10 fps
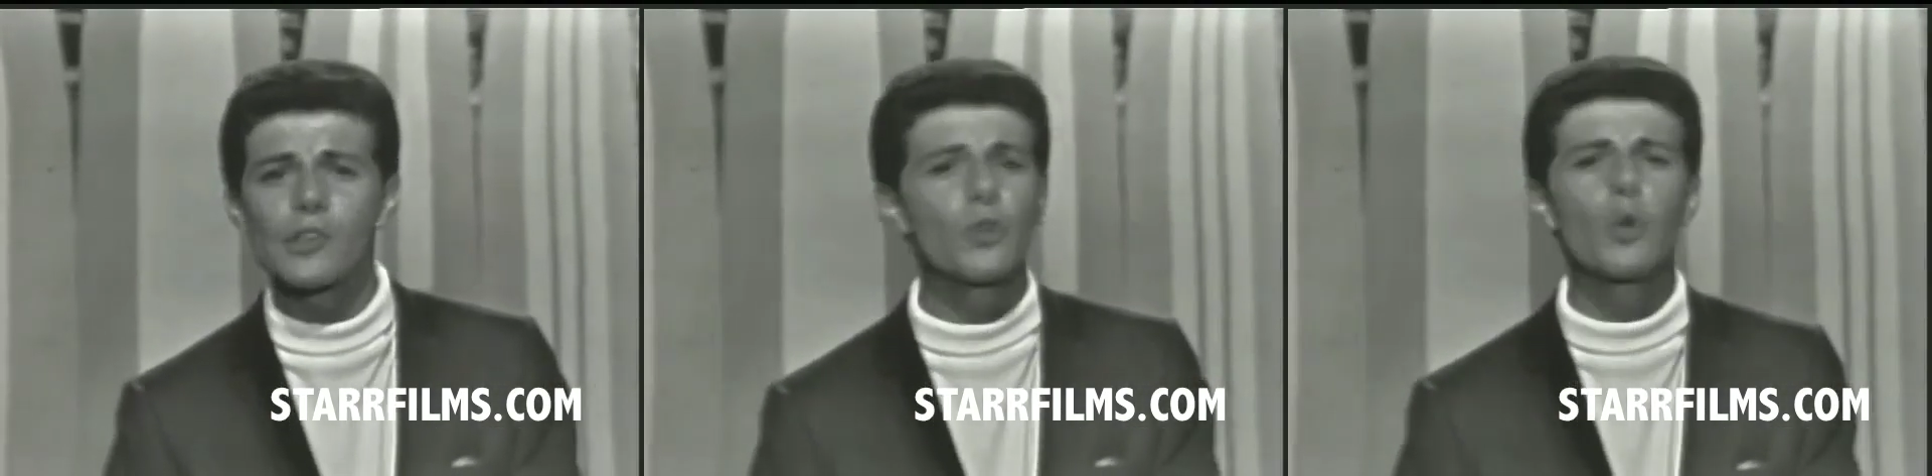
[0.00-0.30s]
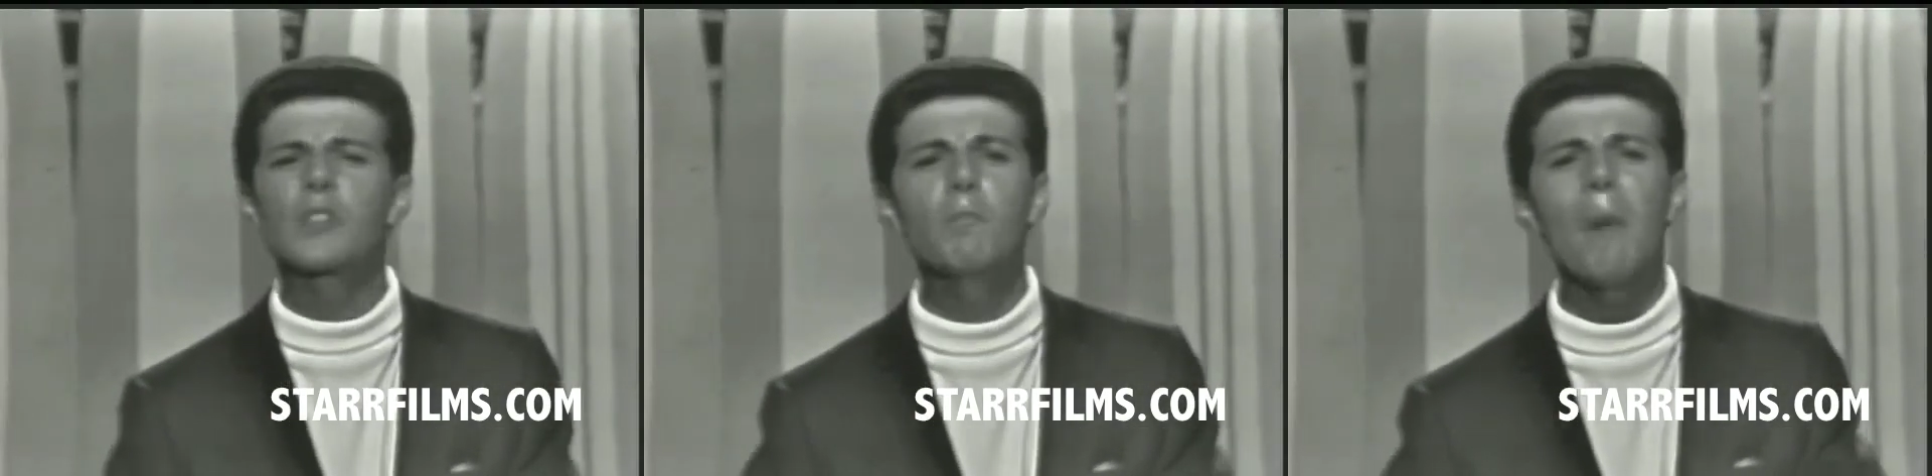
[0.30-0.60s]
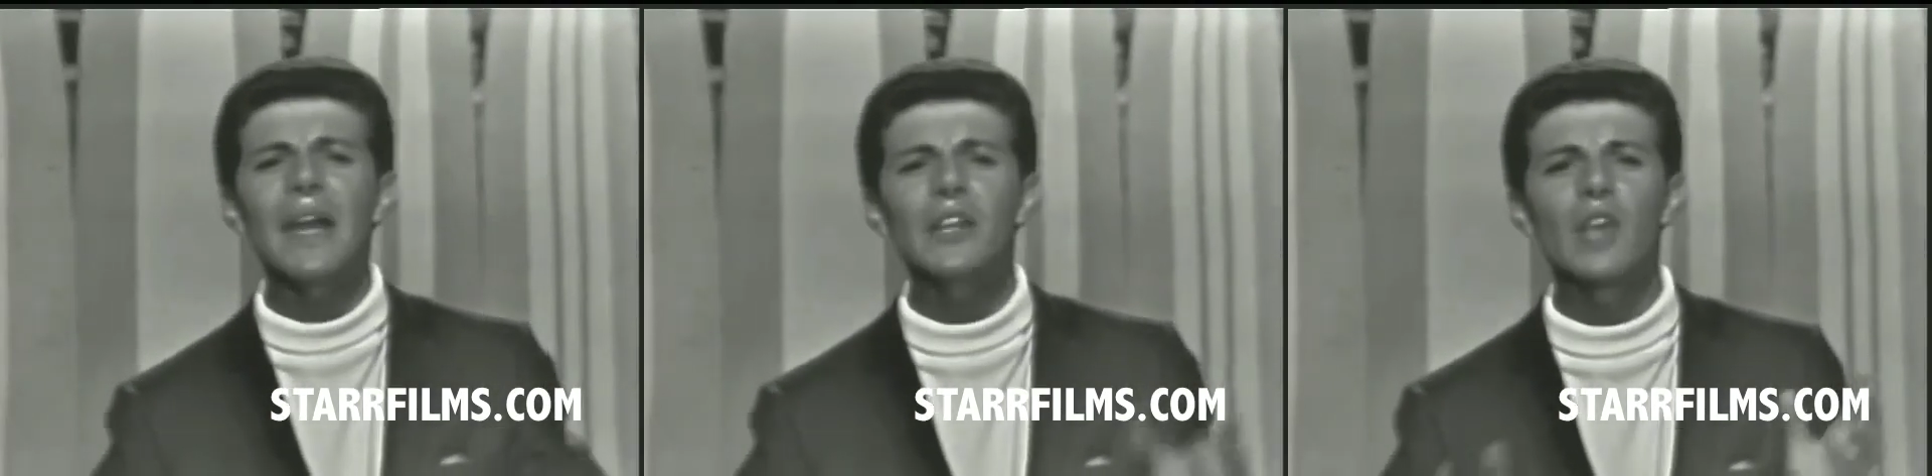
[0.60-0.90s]
to his
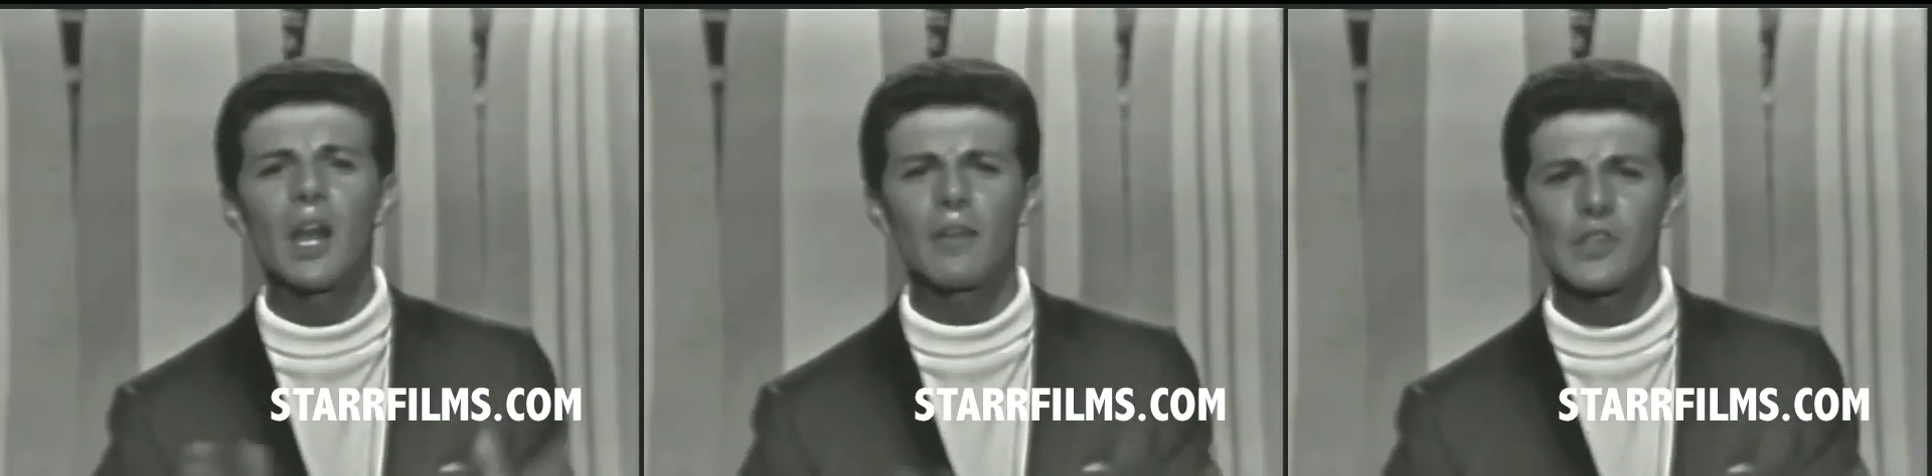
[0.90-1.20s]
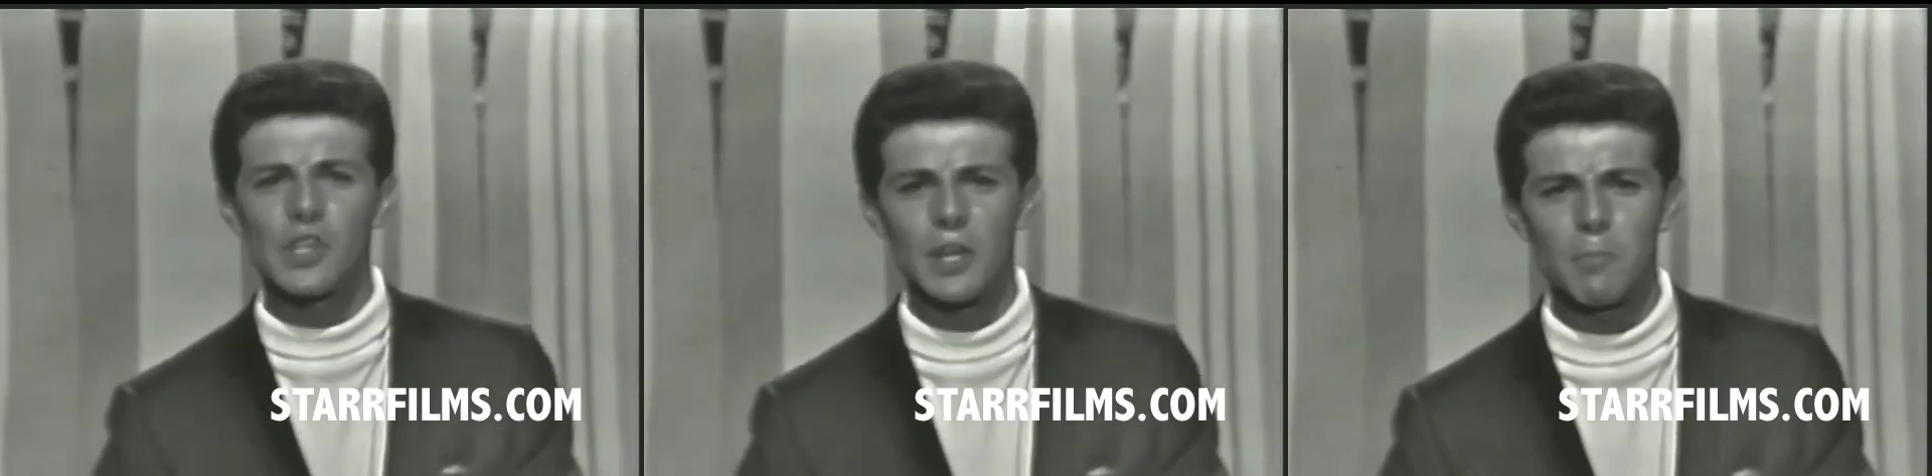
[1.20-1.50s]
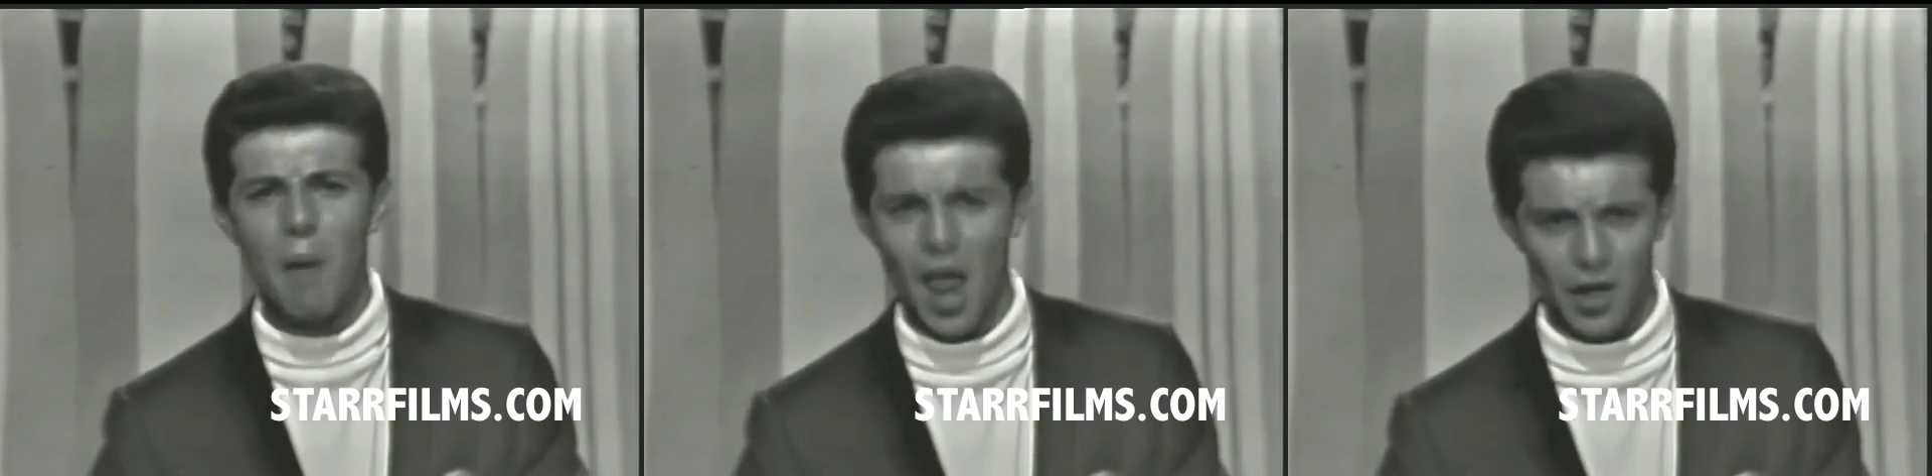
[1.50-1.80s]
many television
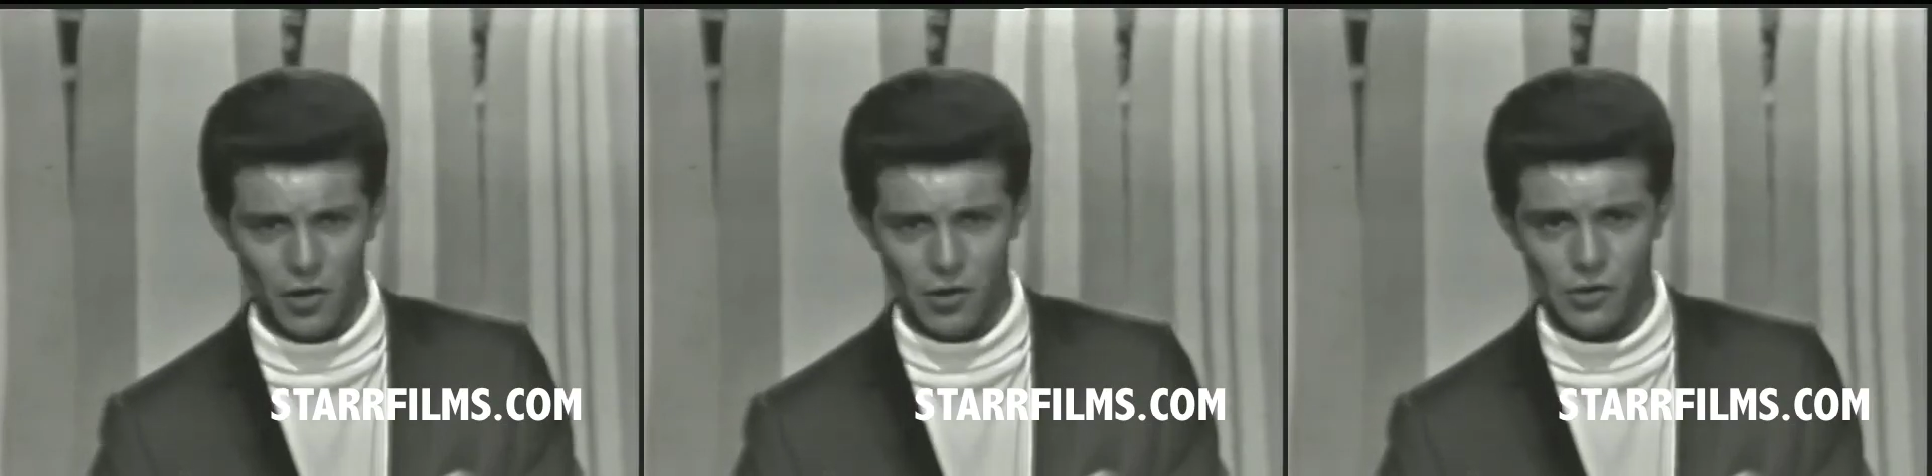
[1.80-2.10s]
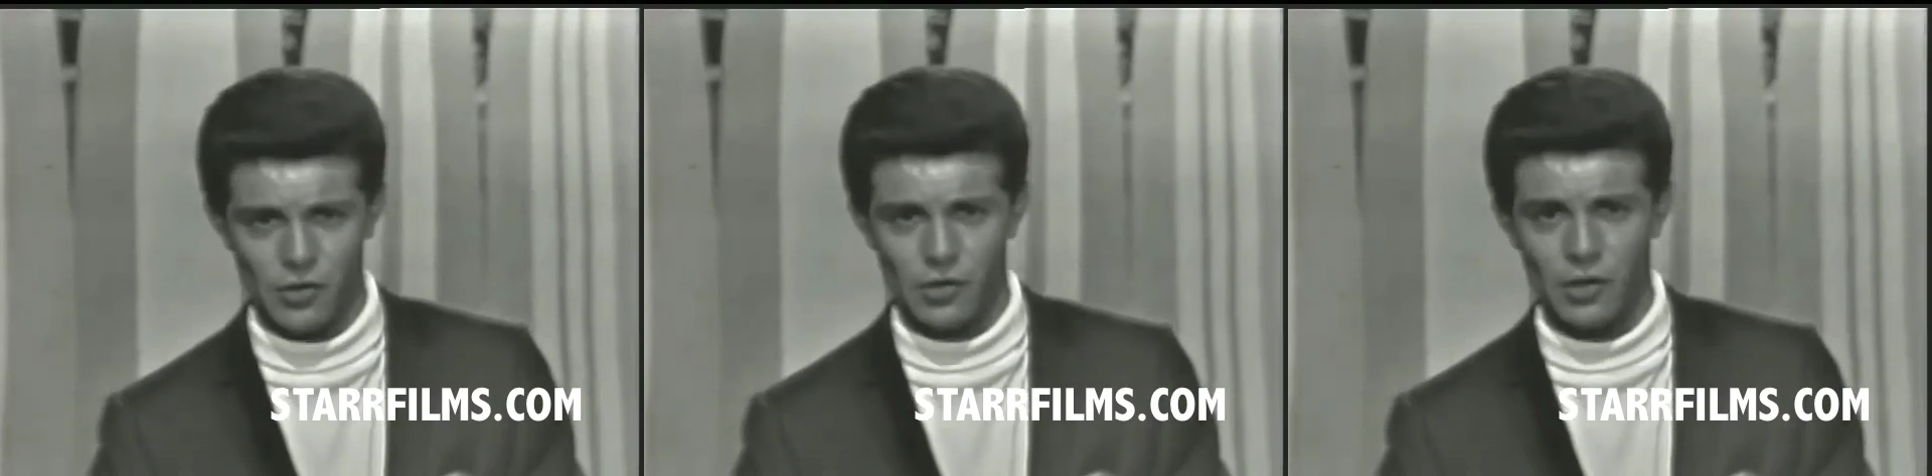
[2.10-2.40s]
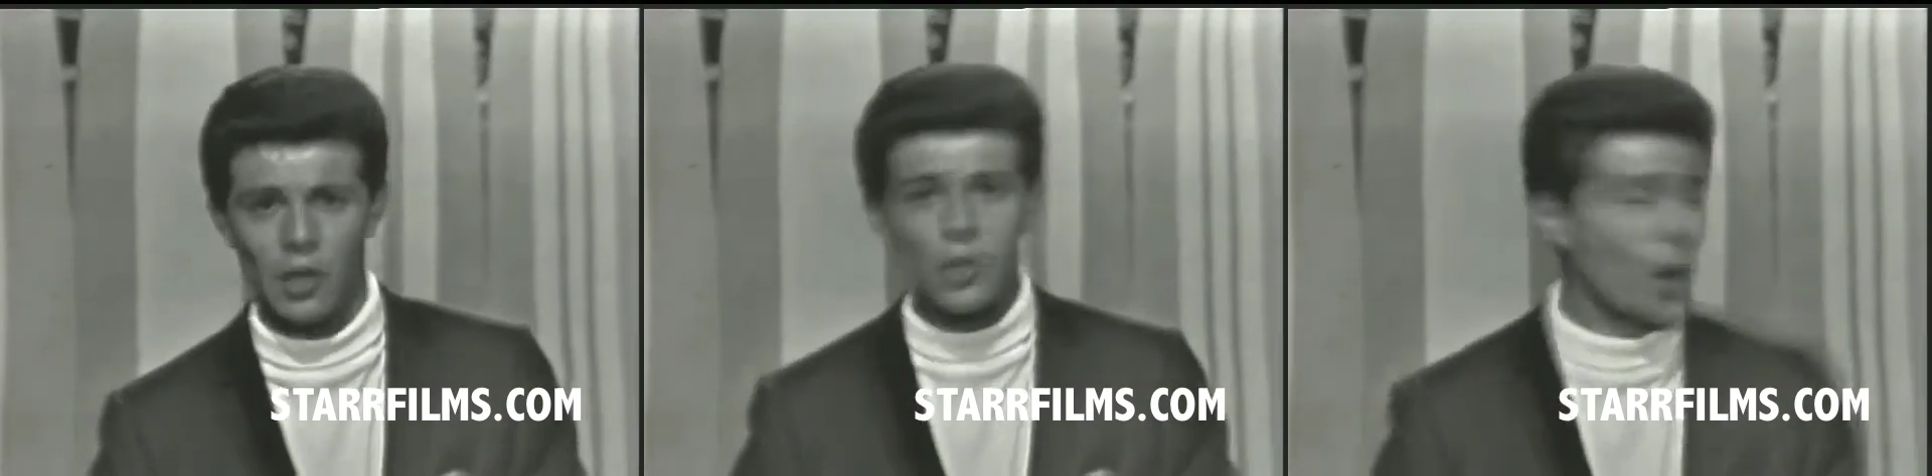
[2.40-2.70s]
admirers.
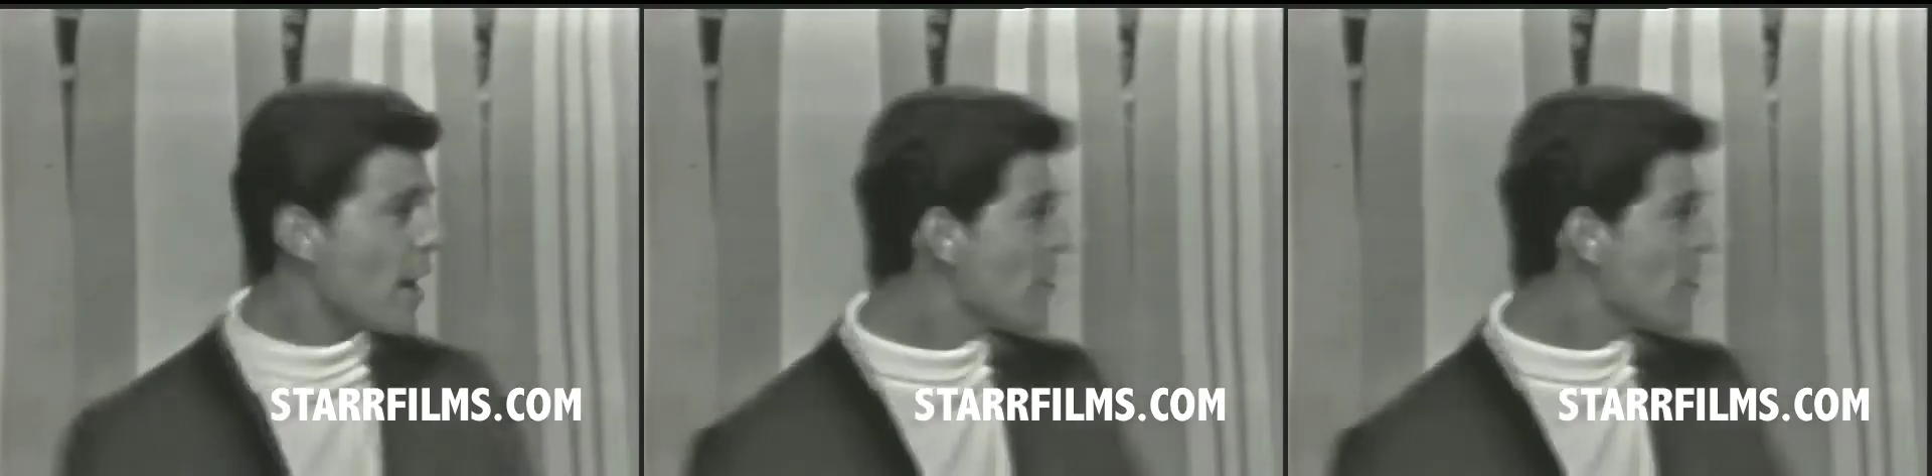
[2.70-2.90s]
So here